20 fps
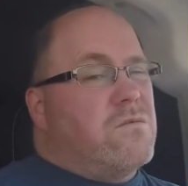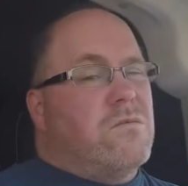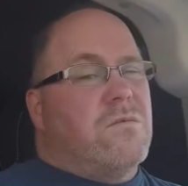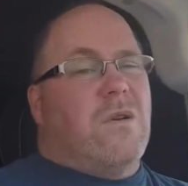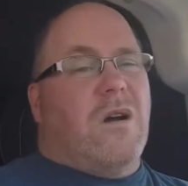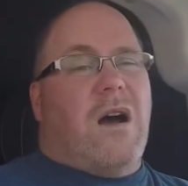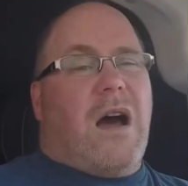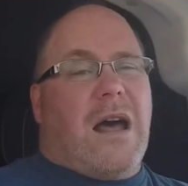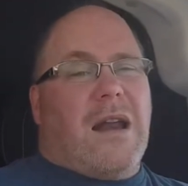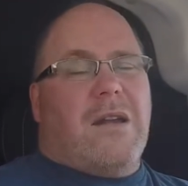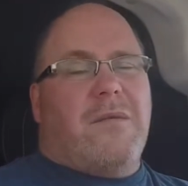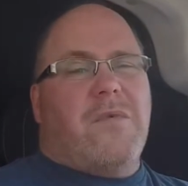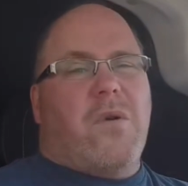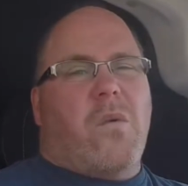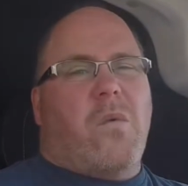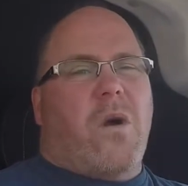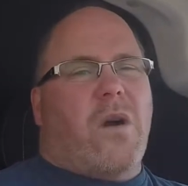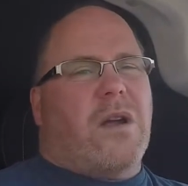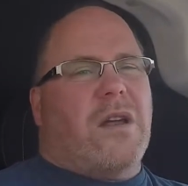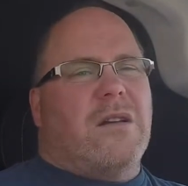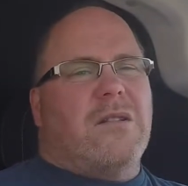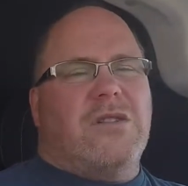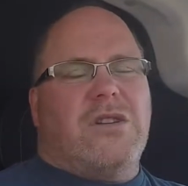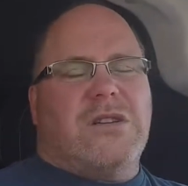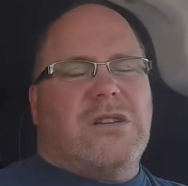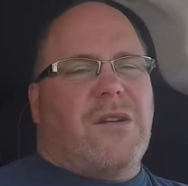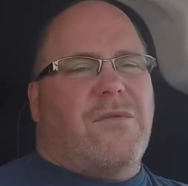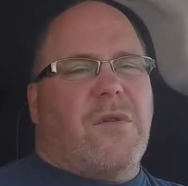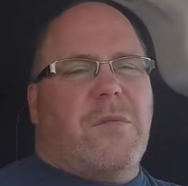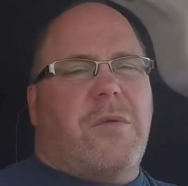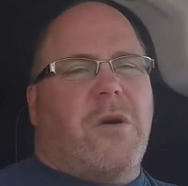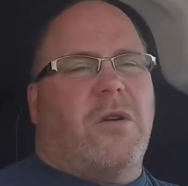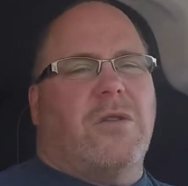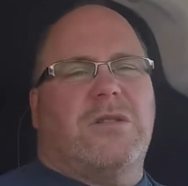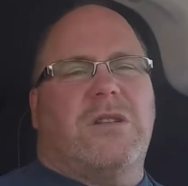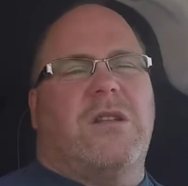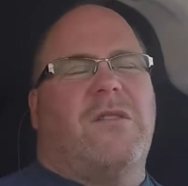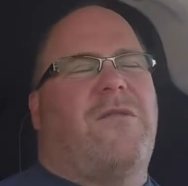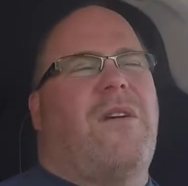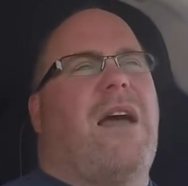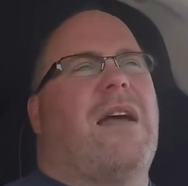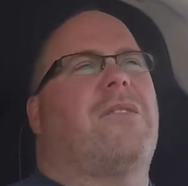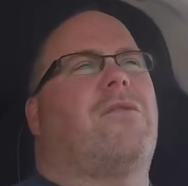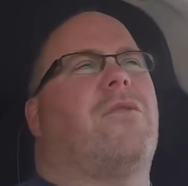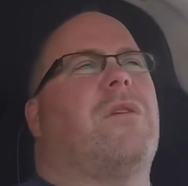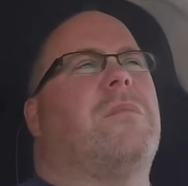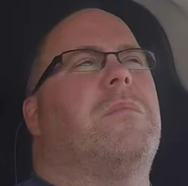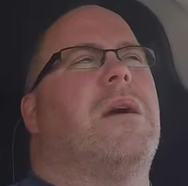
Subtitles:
lot of them are working in just different parts of the factory.